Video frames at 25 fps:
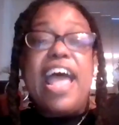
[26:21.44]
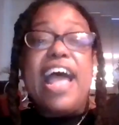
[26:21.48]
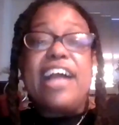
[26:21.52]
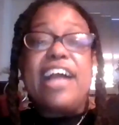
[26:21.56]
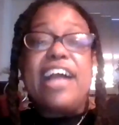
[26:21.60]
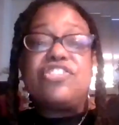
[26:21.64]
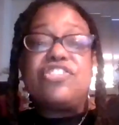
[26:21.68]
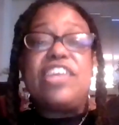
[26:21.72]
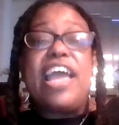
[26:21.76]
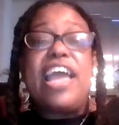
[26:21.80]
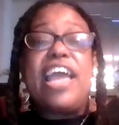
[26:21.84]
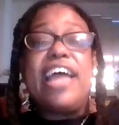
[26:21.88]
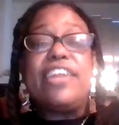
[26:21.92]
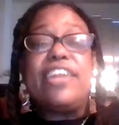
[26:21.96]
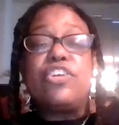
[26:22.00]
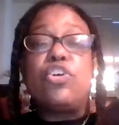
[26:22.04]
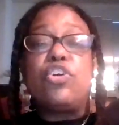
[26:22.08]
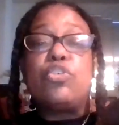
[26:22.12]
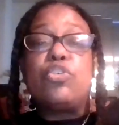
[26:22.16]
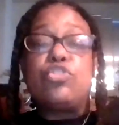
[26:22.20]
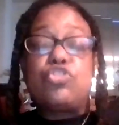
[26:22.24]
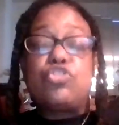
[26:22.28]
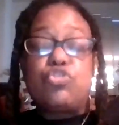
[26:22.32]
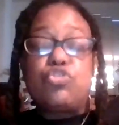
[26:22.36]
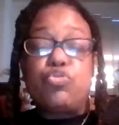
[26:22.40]
actually had to
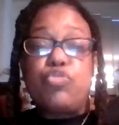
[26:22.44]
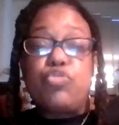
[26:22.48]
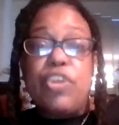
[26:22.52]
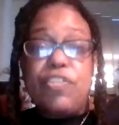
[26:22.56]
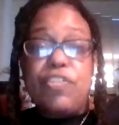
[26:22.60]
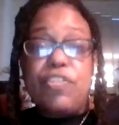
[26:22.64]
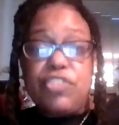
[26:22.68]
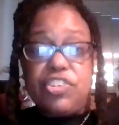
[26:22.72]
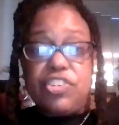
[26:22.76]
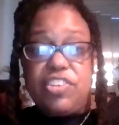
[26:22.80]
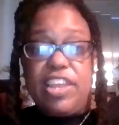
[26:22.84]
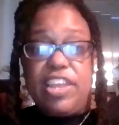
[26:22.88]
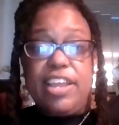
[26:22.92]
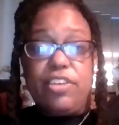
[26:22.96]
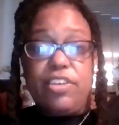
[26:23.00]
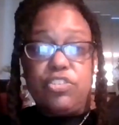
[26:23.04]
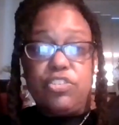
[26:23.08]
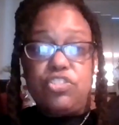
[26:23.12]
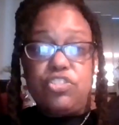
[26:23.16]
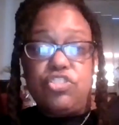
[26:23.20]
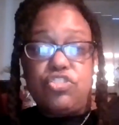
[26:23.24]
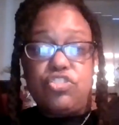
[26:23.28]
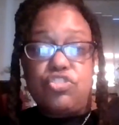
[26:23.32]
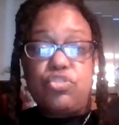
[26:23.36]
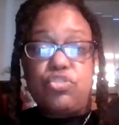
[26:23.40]
go to Riverdale
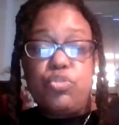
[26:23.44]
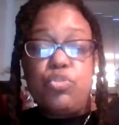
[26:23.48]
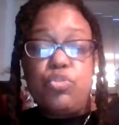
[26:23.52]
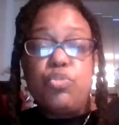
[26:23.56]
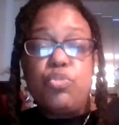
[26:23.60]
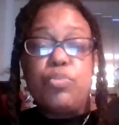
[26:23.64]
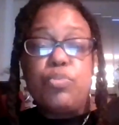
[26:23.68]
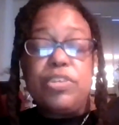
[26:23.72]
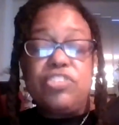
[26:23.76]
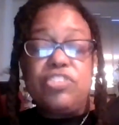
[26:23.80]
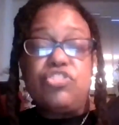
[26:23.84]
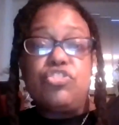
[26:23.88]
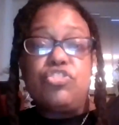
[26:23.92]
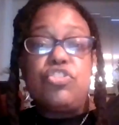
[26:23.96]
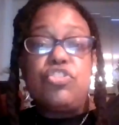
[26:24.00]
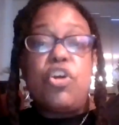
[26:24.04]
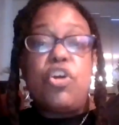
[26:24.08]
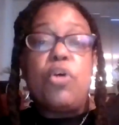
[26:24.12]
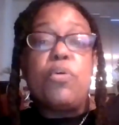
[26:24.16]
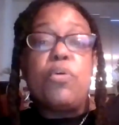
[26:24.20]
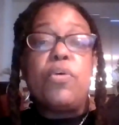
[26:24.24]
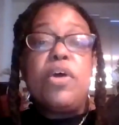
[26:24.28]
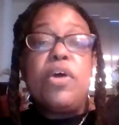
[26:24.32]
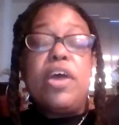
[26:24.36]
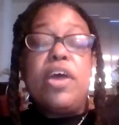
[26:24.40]
to school, which, you
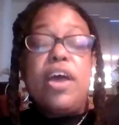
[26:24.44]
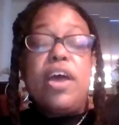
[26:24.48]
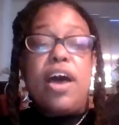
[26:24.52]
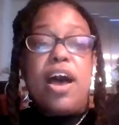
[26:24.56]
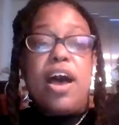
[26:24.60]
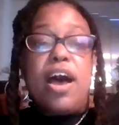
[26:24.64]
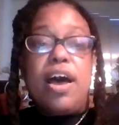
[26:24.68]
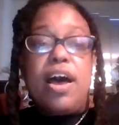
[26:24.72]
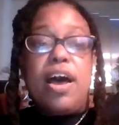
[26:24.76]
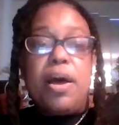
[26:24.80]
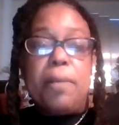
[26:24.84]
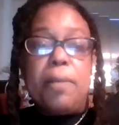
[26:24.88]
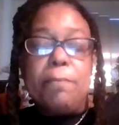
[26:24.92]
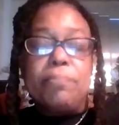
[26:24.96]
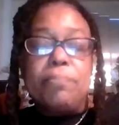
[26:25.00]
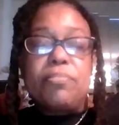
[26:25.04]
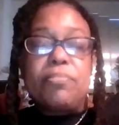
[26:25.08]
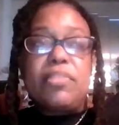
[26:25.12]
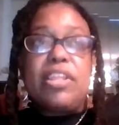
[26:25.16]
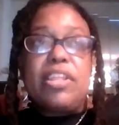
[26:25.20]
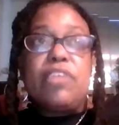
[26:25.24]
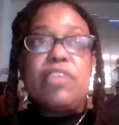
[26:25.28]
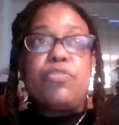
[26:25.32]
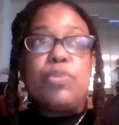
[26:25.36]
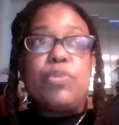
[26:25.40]
know,
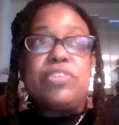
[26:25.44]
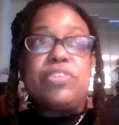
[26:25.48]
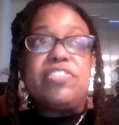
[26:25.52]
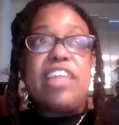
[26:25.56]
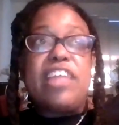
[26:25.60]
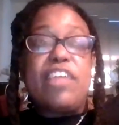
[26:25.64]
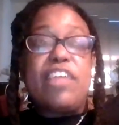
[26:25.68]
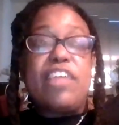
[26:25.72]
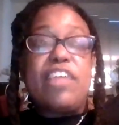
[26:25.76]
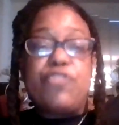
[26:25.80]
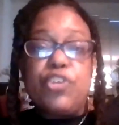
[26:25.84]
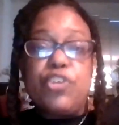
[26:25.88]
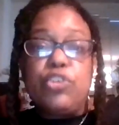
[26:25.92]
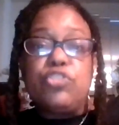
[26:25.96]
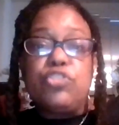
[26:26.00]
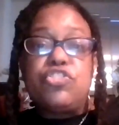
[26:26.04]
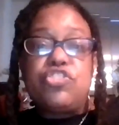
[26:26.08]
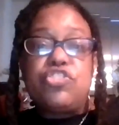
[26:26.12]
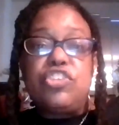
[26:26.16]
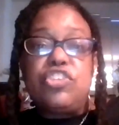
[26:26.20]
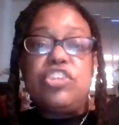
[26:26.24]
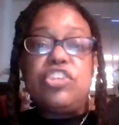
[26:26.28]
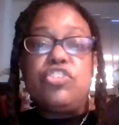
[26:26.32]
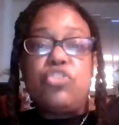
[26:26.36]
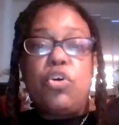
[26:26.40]
what's that,
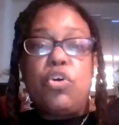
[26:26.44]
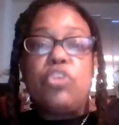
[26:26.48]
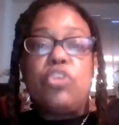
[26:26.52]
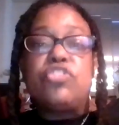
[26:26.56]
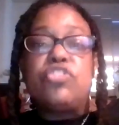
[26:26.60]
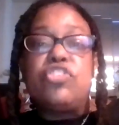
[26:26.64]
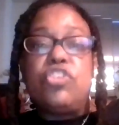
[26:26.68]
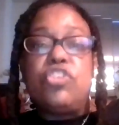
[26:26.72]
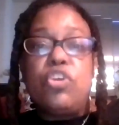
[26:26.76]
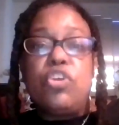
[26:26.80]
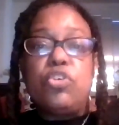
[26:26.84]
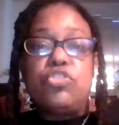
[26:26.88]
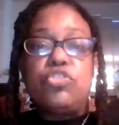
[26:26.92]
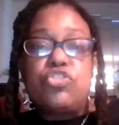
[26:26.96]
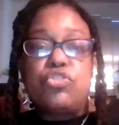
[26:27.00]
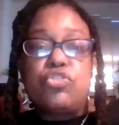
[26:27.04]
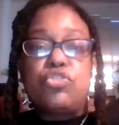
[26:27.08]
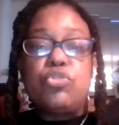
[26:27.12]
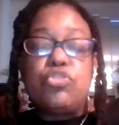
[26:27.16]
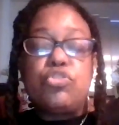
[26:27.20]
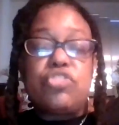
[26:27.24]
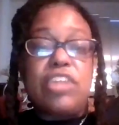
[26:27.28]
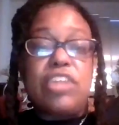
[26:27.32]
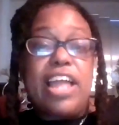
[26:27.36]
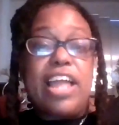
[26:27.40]
Philston, Dalton, those
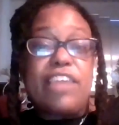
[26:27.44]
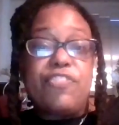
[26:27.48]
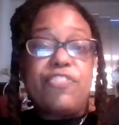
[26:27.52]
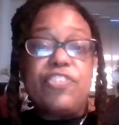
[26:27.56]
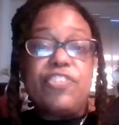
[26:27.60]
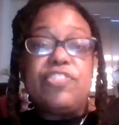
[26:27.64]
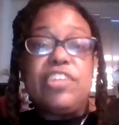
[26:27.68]
schools are like,